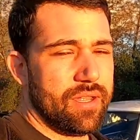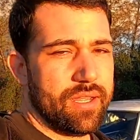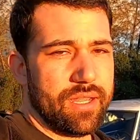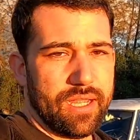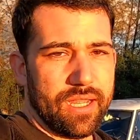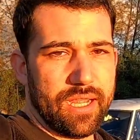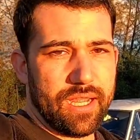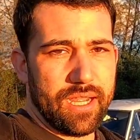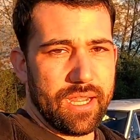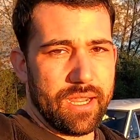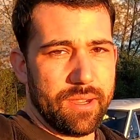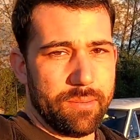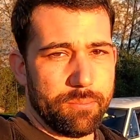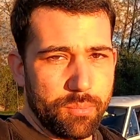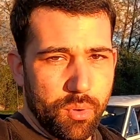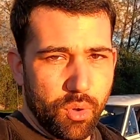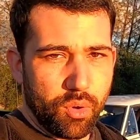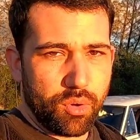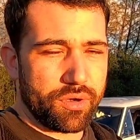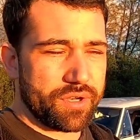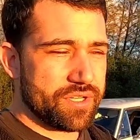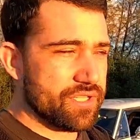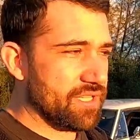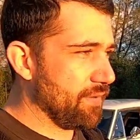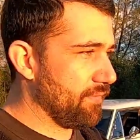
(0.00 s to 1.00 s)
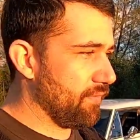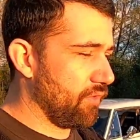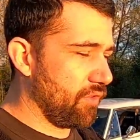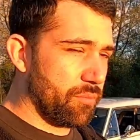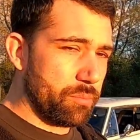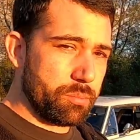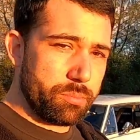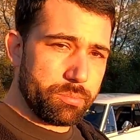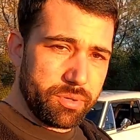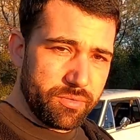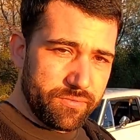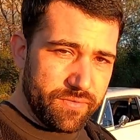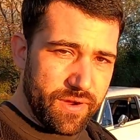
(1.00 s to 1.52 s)
Borgson for
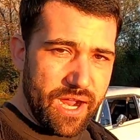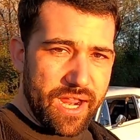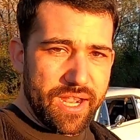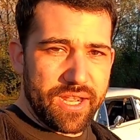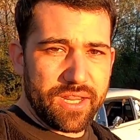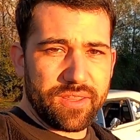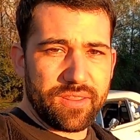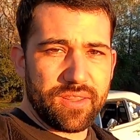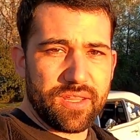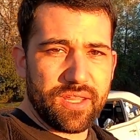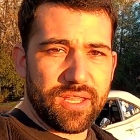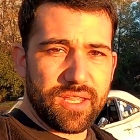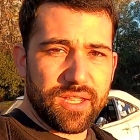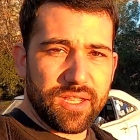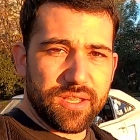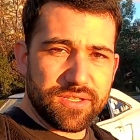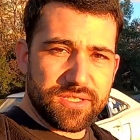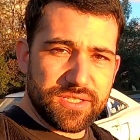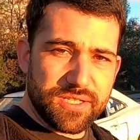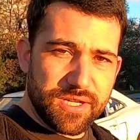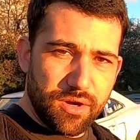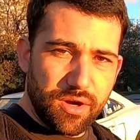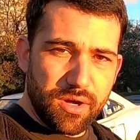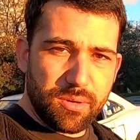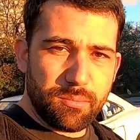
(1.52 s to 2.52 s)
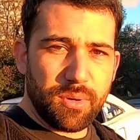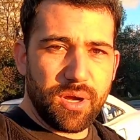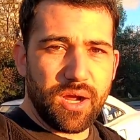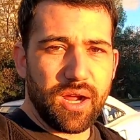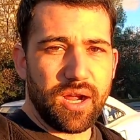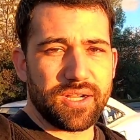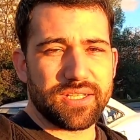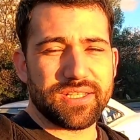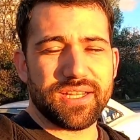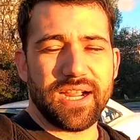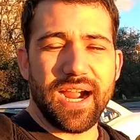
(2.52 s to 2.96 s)
providing the steering box.